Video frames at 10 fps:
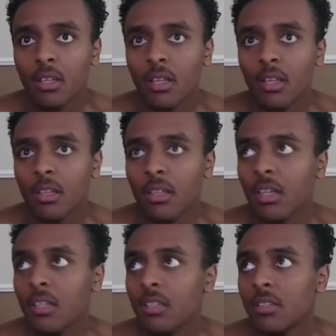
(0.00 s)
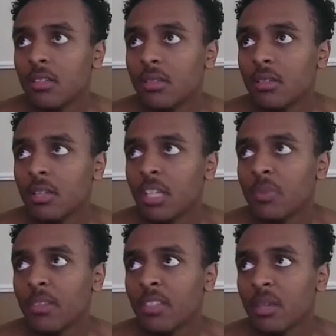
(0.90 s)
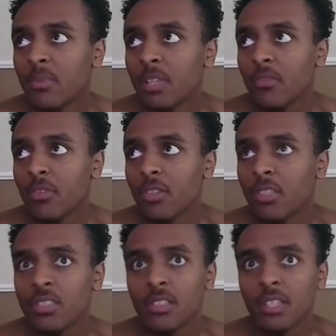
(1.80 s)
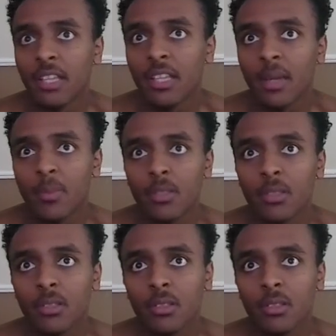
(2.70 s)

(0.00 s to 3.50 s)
And then expecting something for this to happen.